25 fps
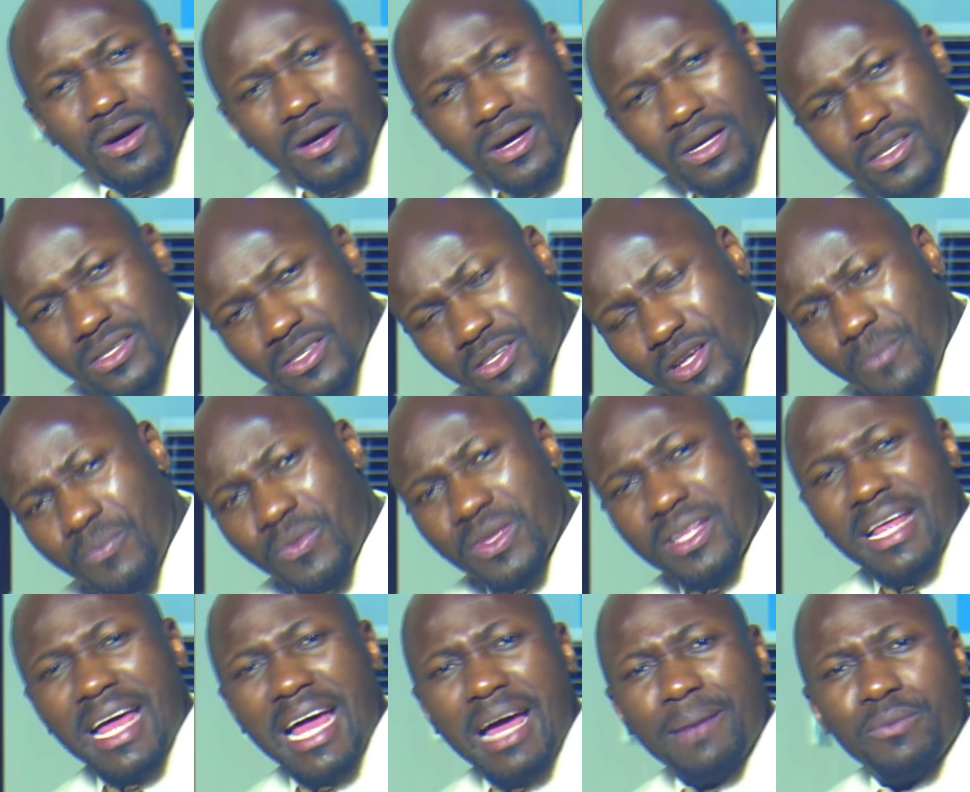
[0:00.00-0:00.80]

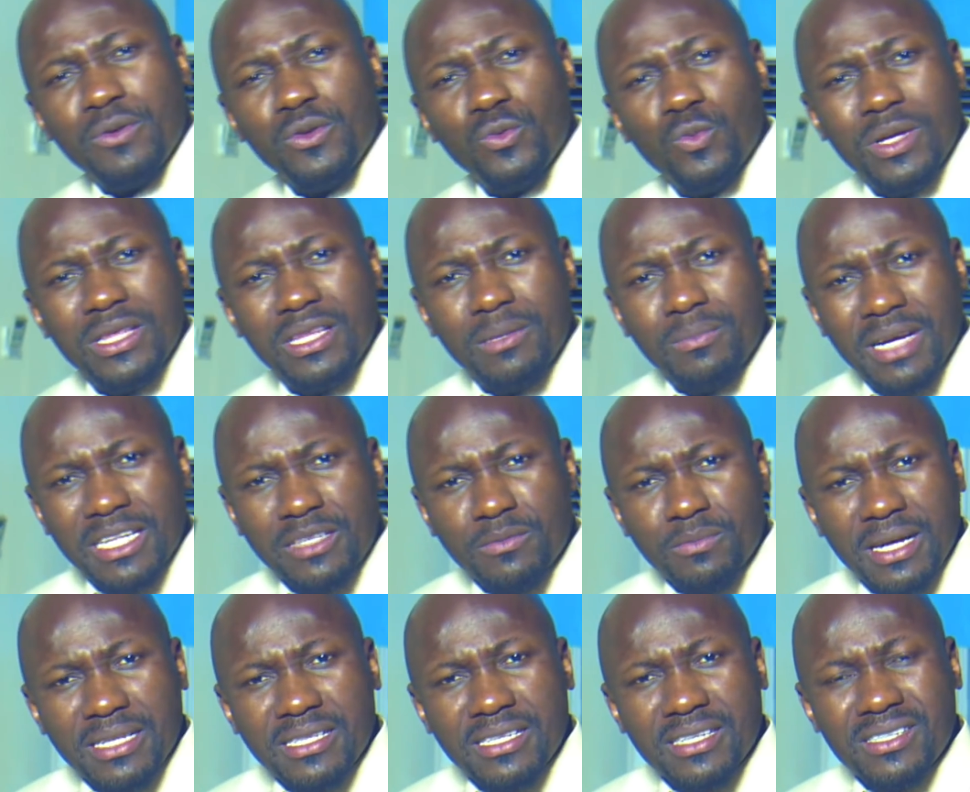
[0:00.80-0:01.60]
Something happened when the
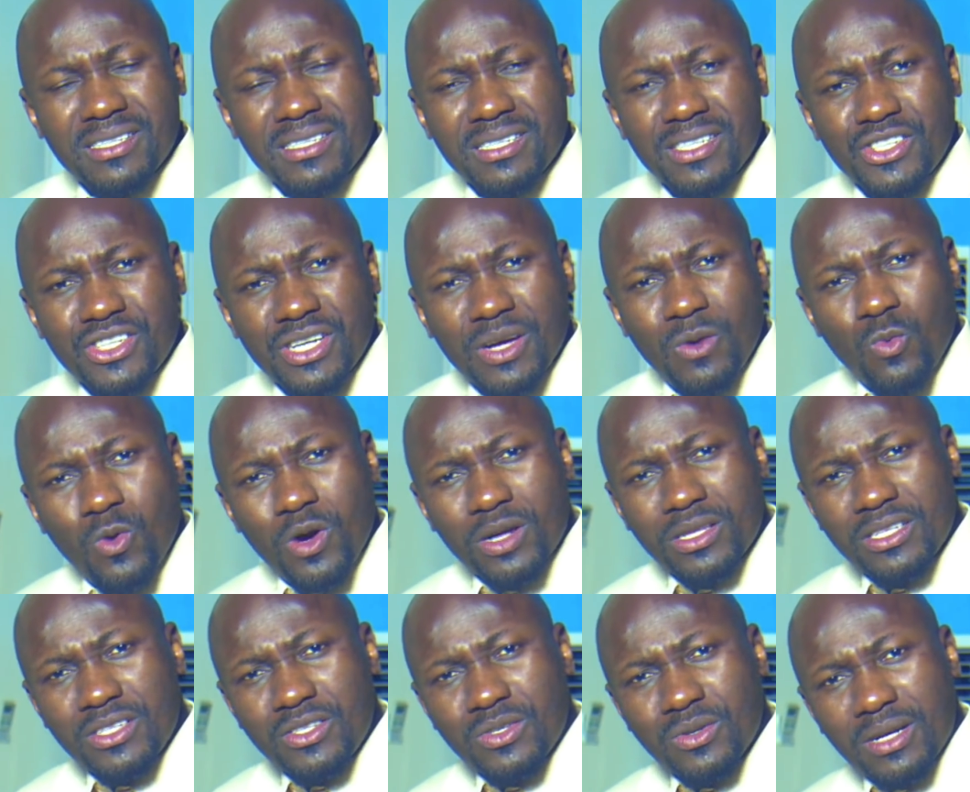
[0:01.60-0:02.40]
mathematics teacher
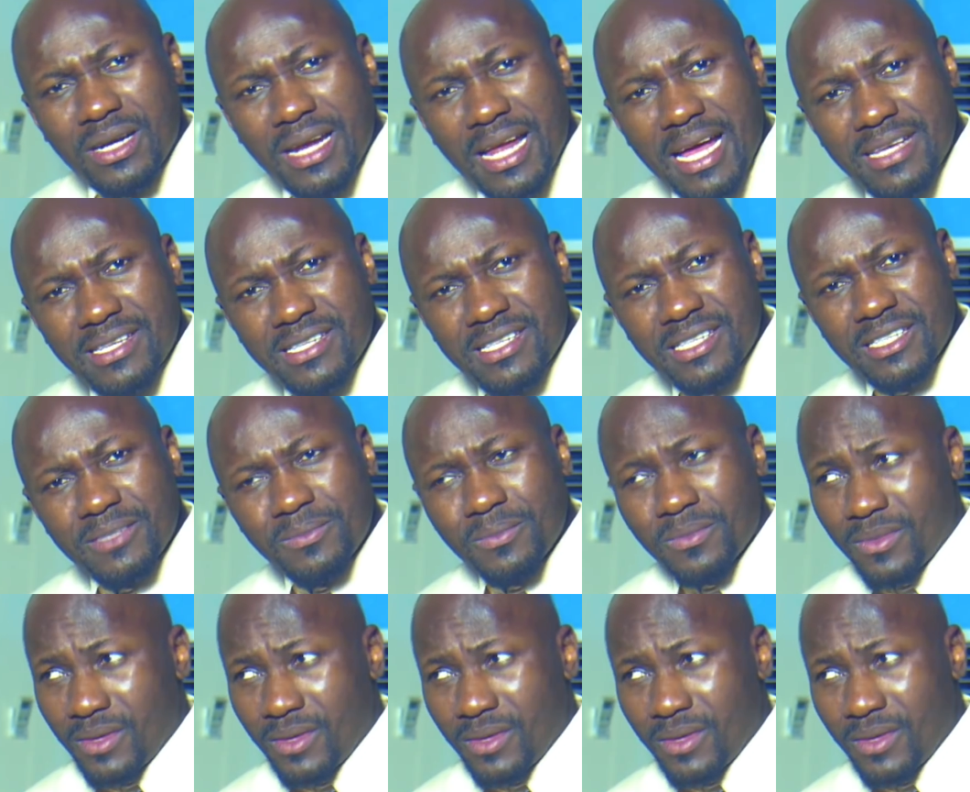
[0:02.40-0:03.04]
walked into class.